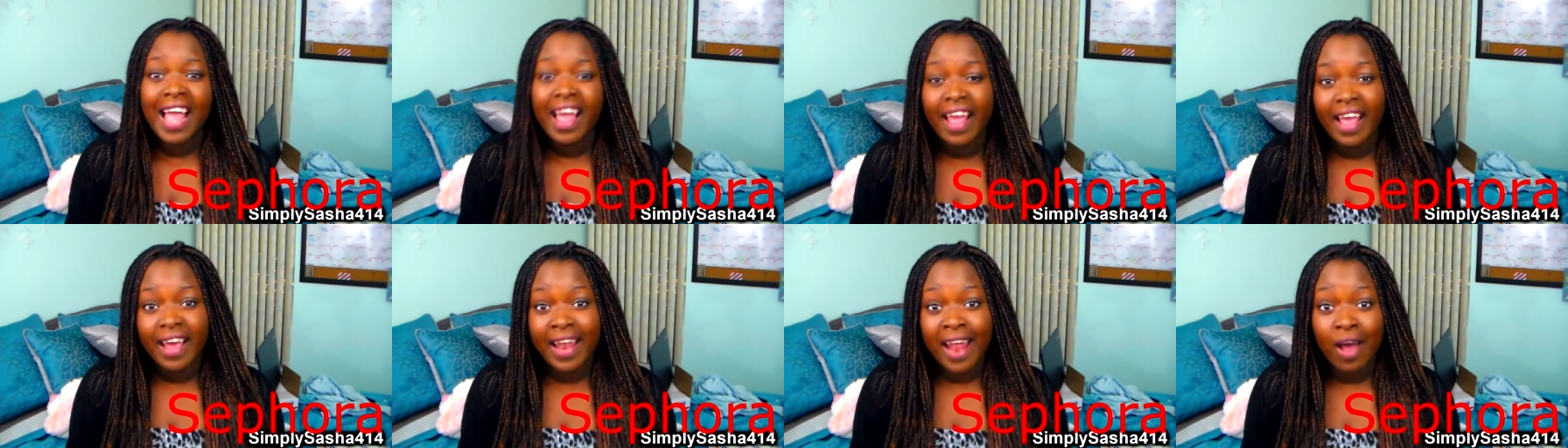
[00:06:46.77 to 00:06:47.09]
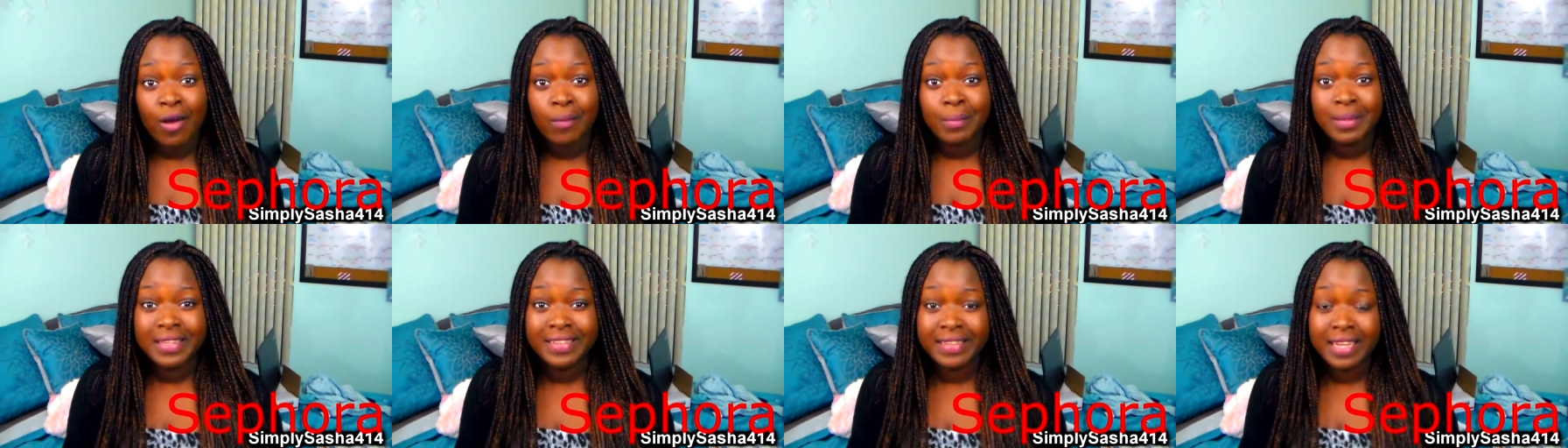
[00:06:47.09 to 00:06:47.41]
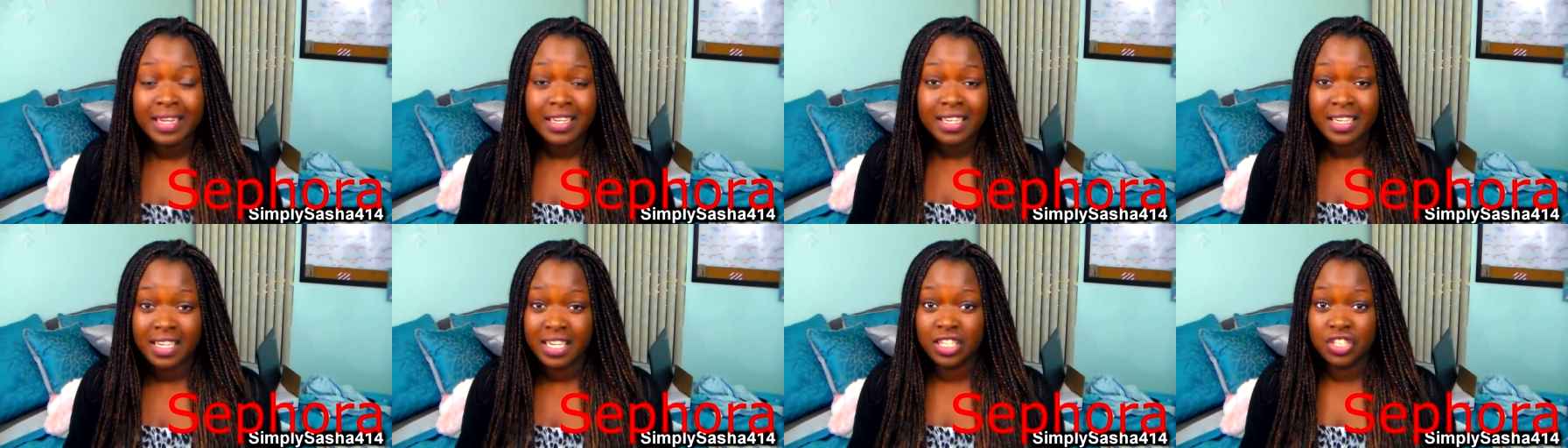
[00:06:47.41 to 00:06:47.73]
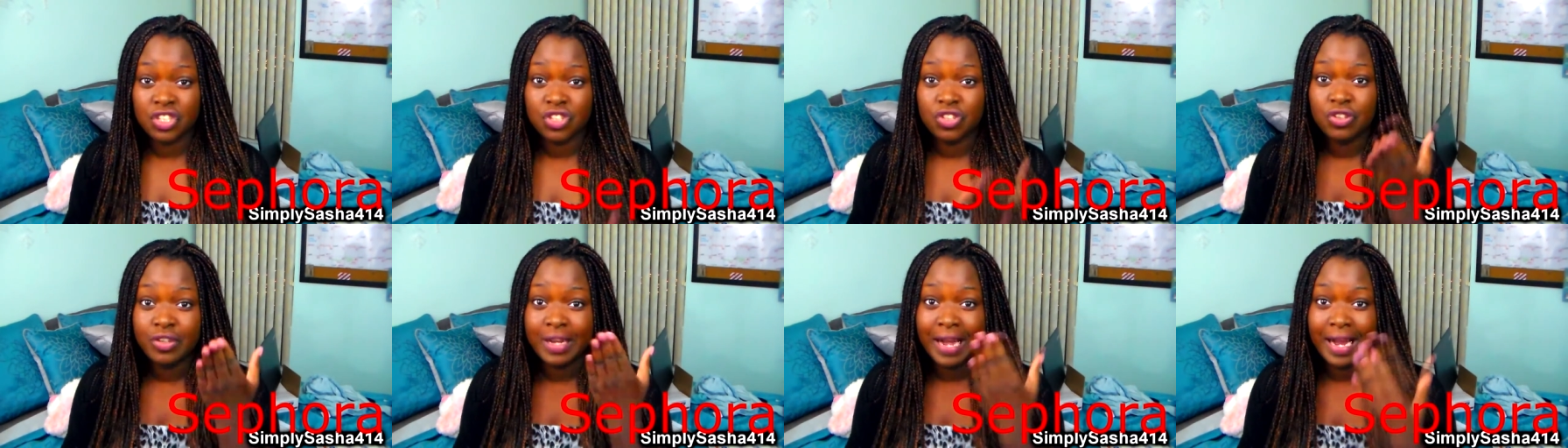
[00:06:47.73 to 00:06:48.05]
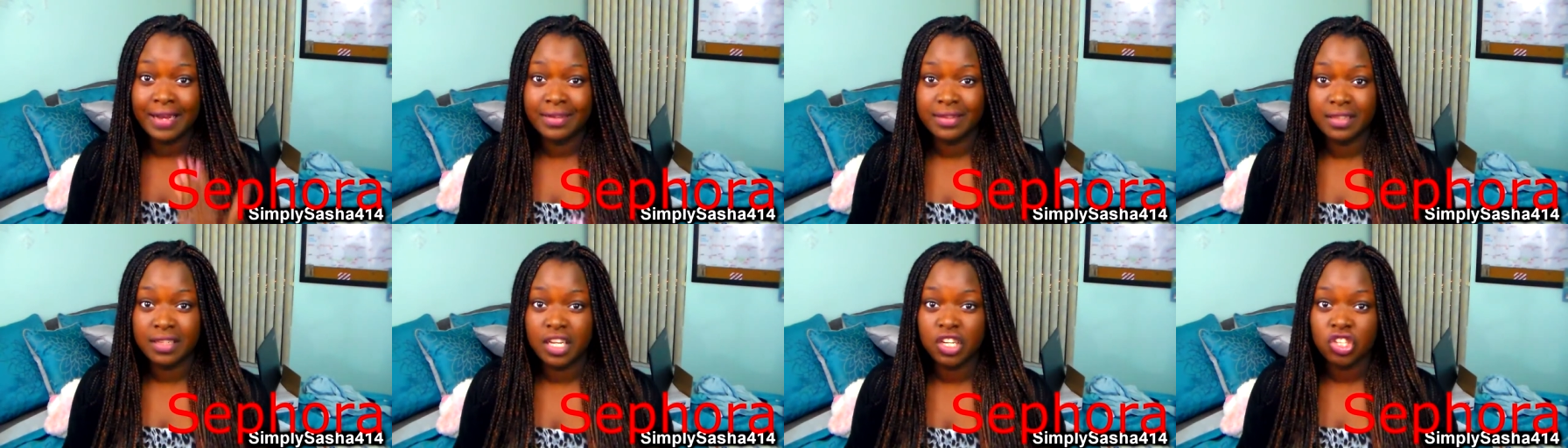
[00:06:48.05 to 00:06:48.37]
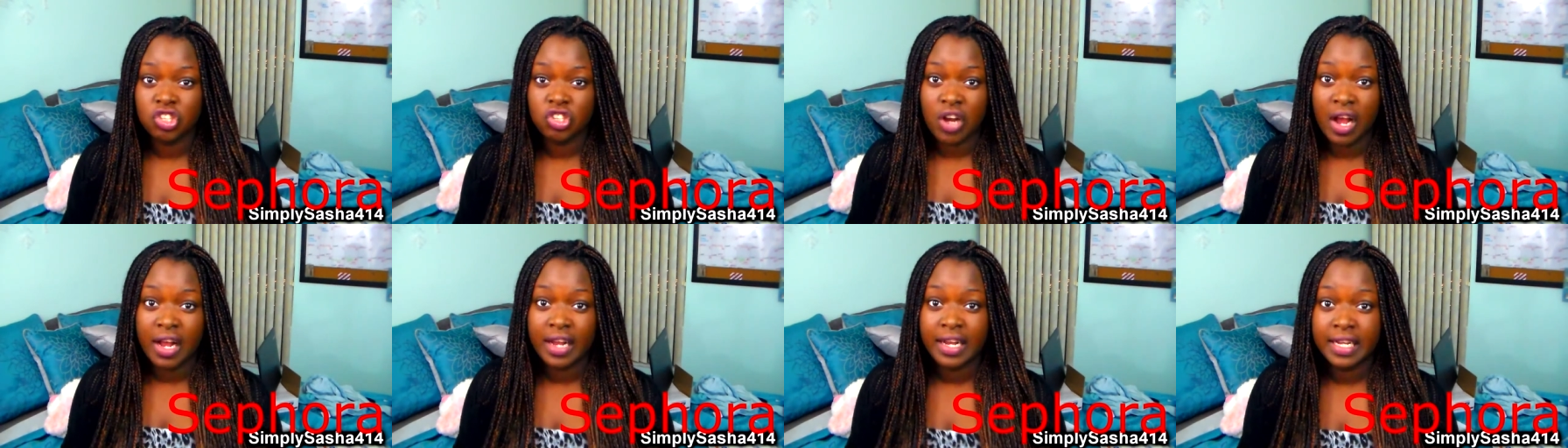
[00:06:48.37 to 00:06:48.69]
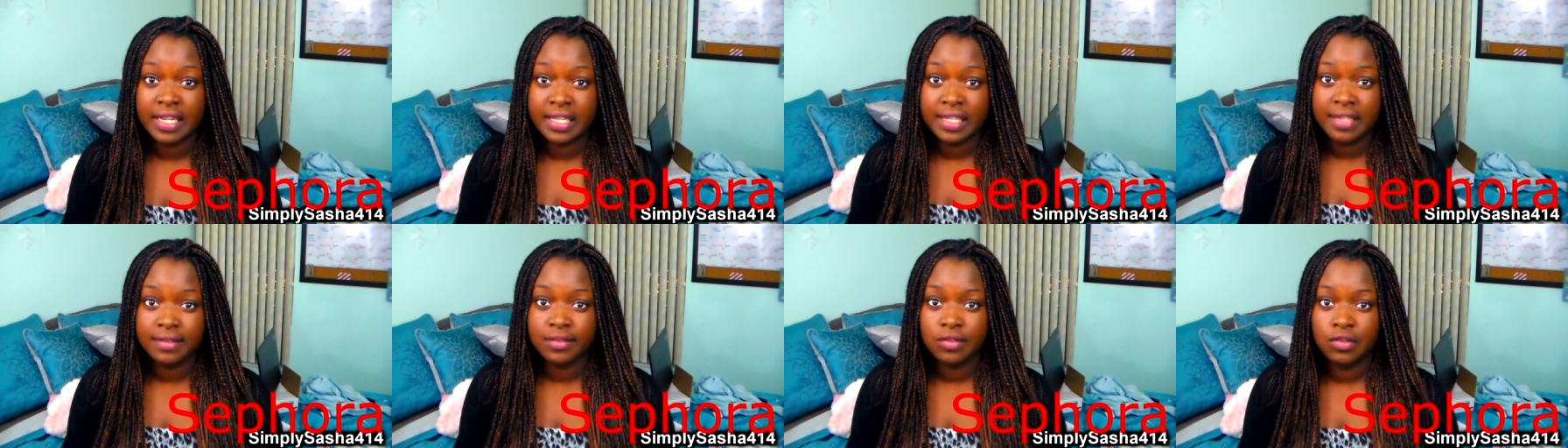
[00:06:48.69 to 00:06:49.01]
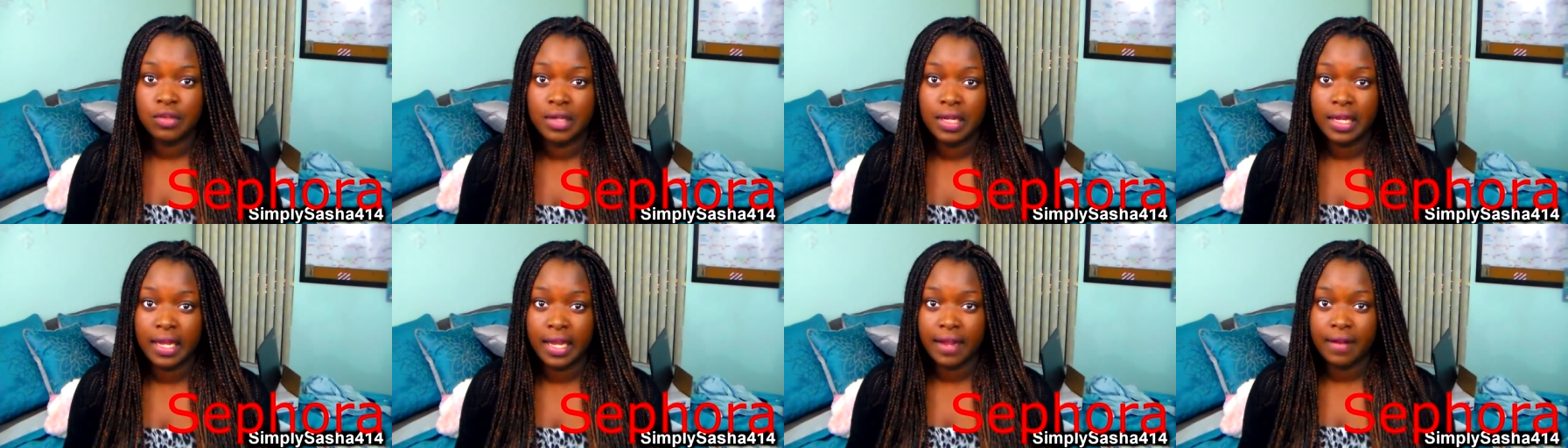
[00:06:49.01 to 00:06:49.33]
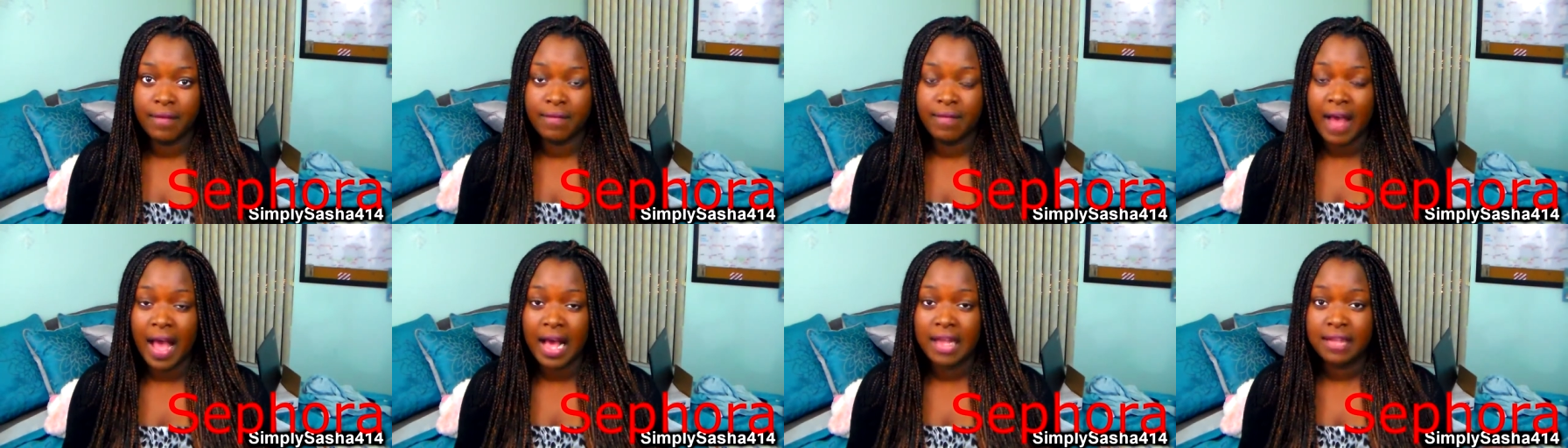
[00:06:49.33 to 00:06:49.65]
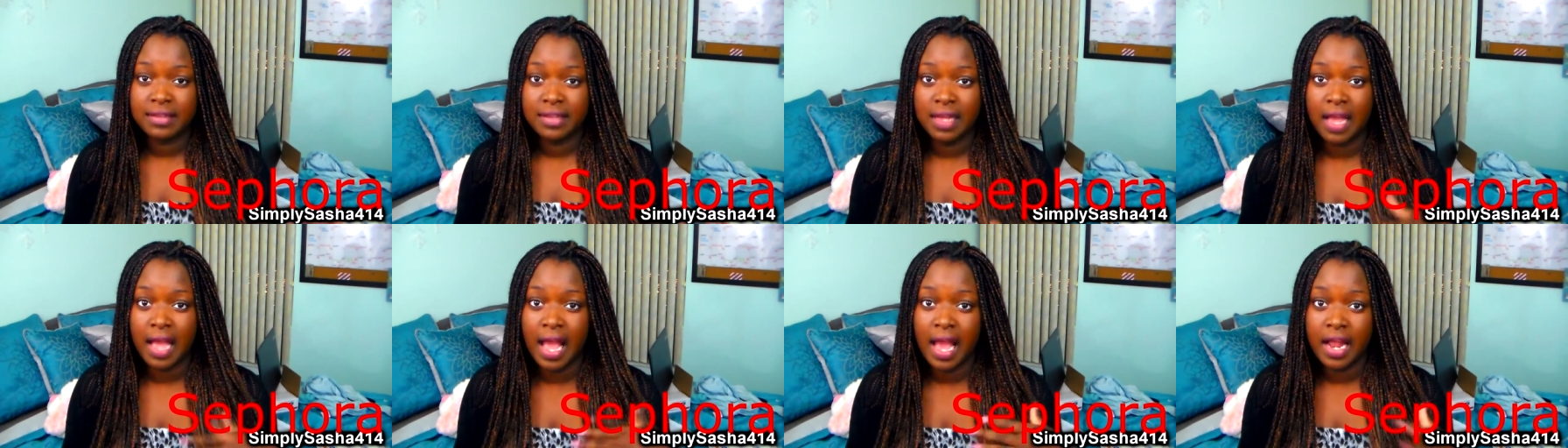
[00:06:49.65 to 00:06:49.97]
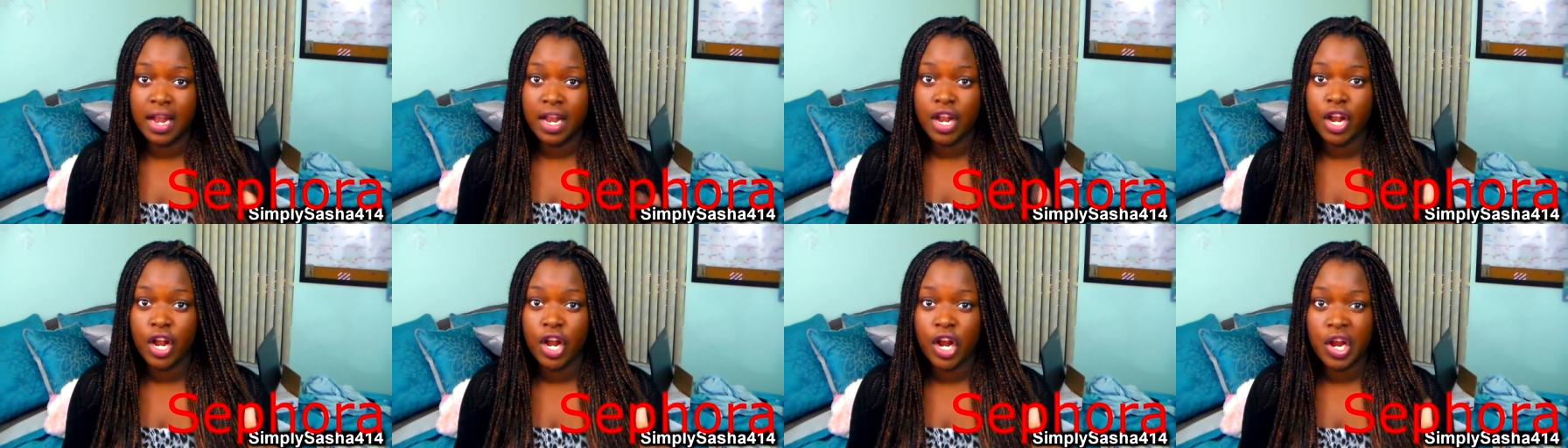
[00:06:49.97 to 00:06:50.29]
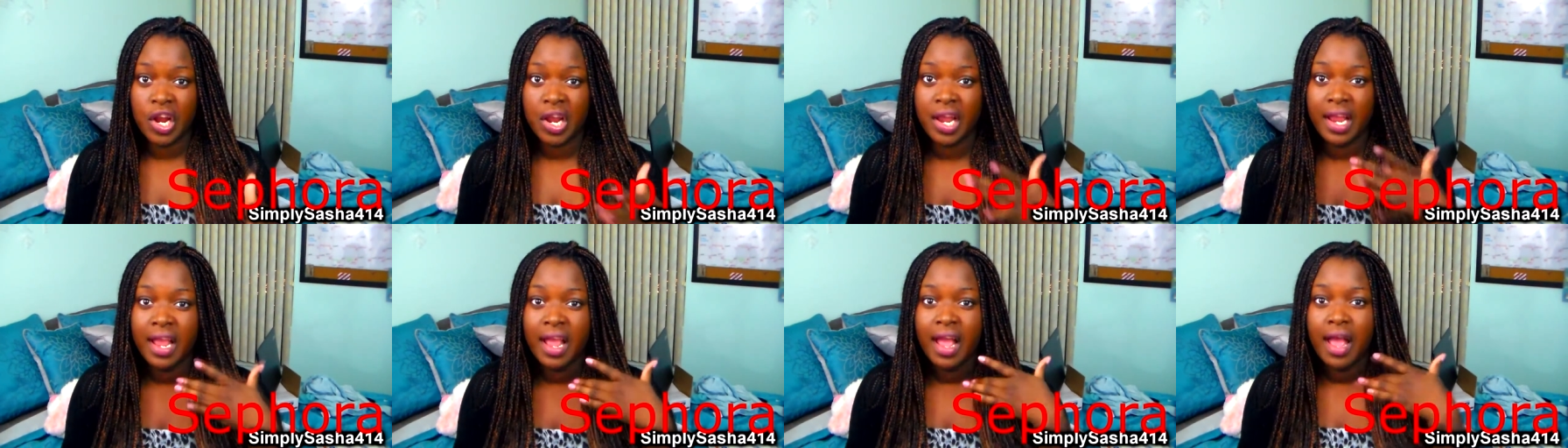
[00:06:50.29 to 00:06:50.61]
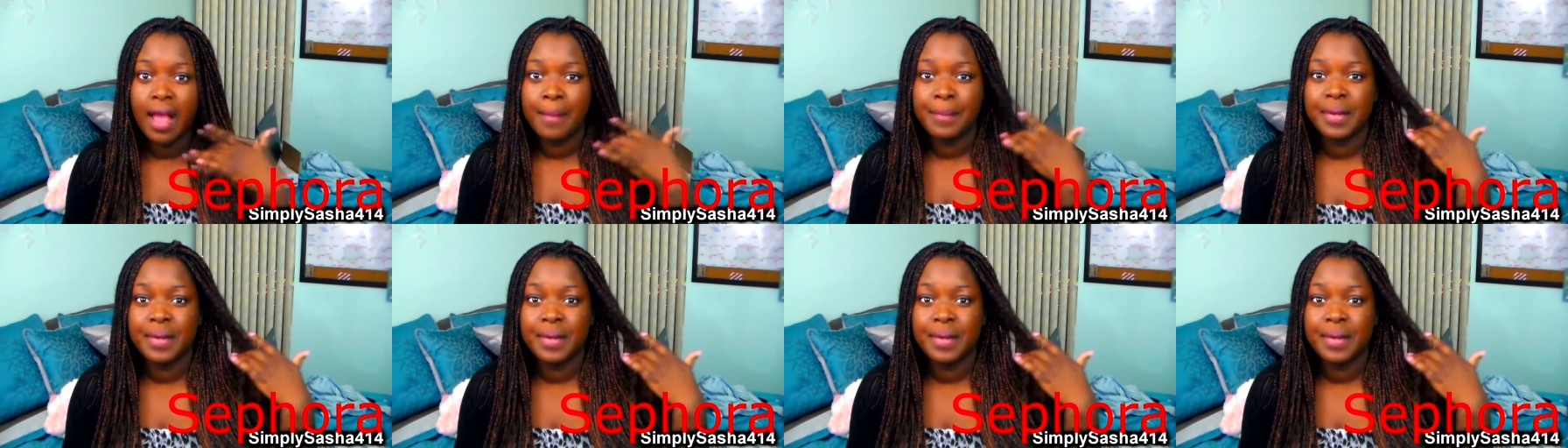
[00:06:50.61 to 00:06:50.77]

and I'll be sending it to you guys electronically so you can get it fast and in a hurry